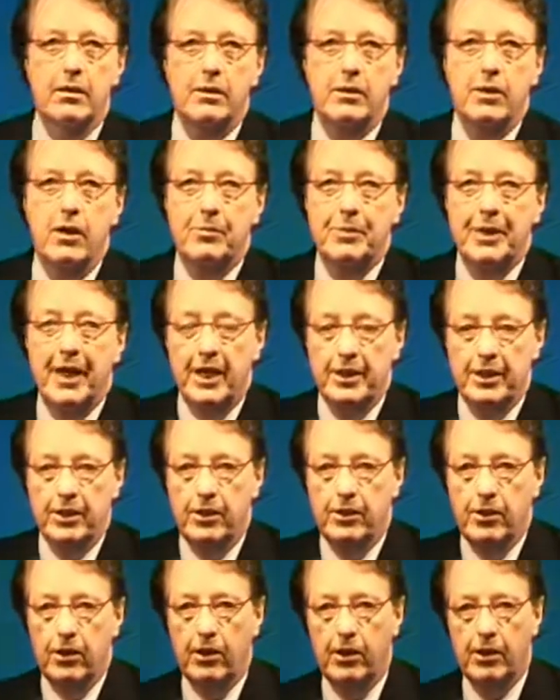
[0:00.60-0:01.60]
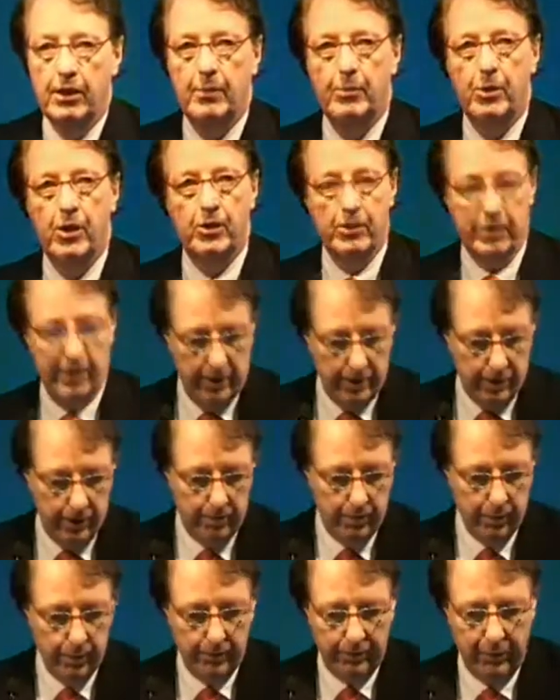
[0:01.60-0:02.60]
So I've been asked to talk about
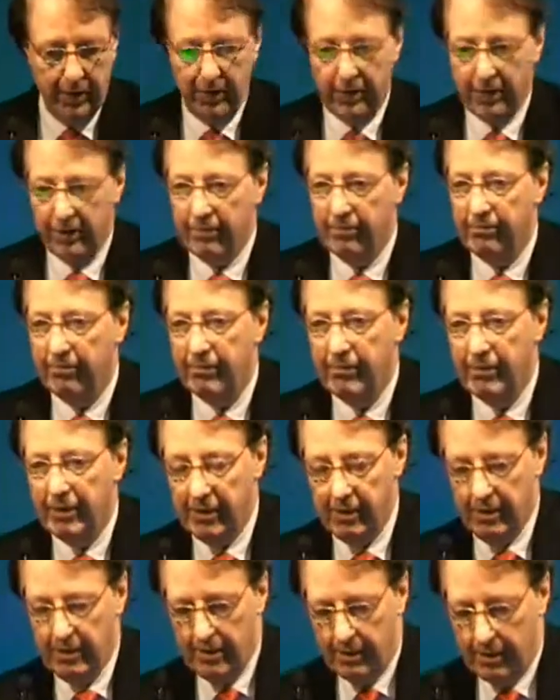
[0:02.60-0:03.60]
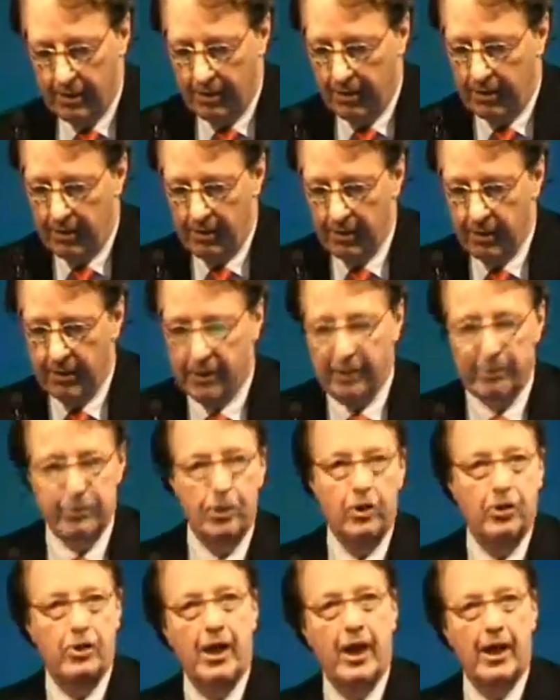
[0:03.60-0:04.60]
supportive care. Since I'm
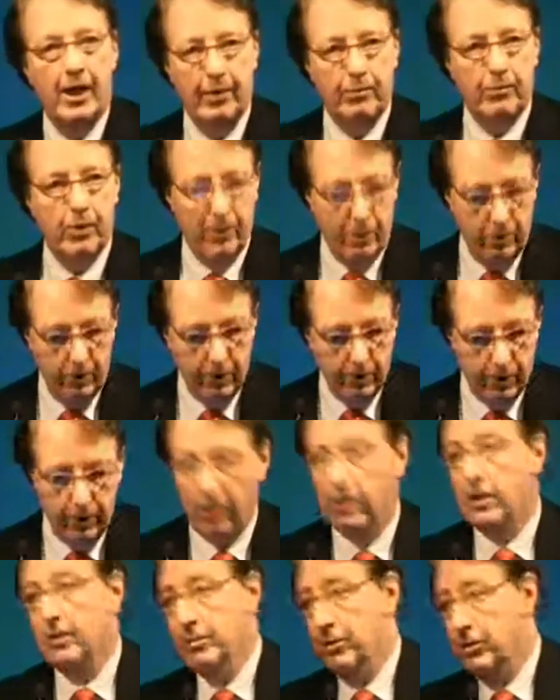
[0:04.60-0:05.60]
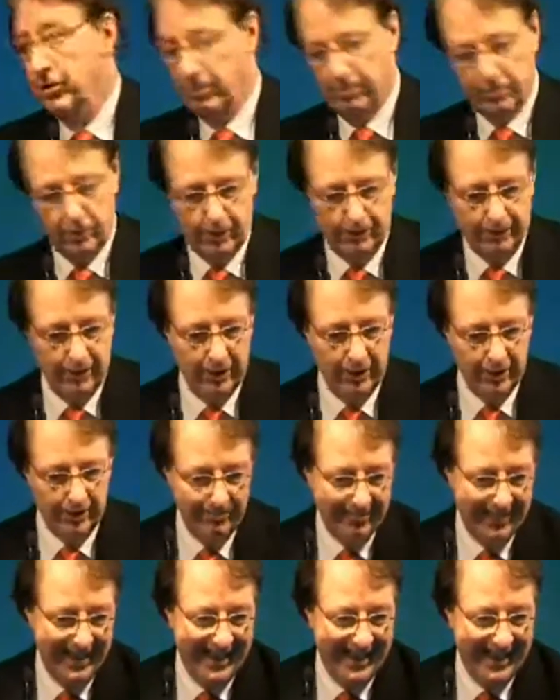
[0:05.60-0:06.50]
a good guy, I'm going to talk about supportive care.